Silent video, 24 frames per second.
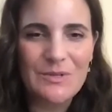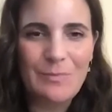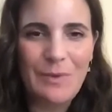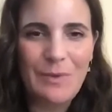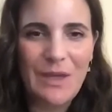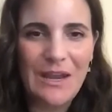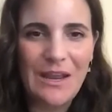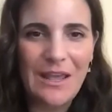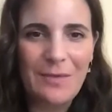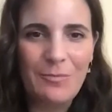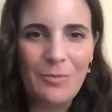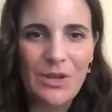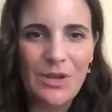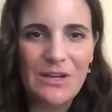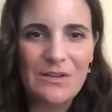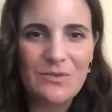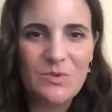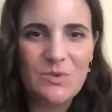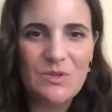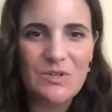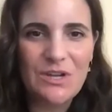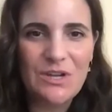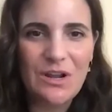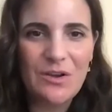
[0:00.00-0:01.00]
But I'm going to
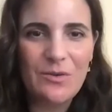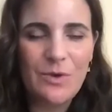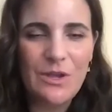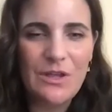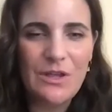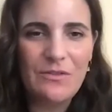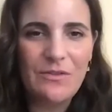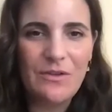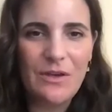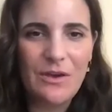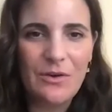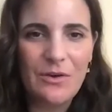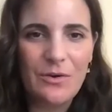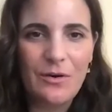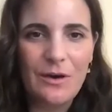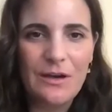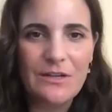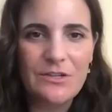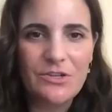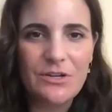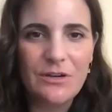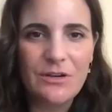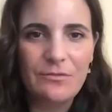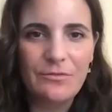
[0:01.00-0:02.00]
start with a
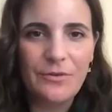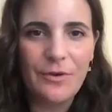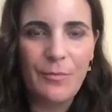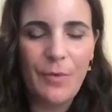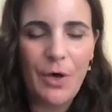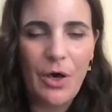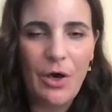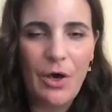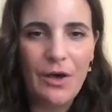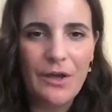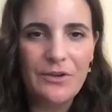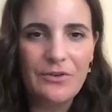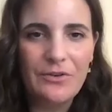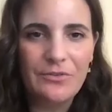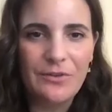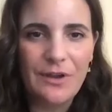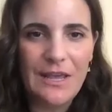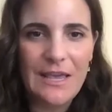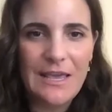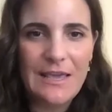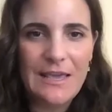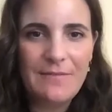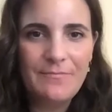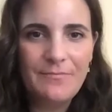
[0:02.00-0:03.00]
question from
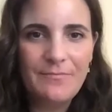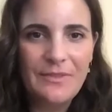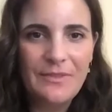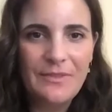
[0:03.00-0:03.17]
Audrey.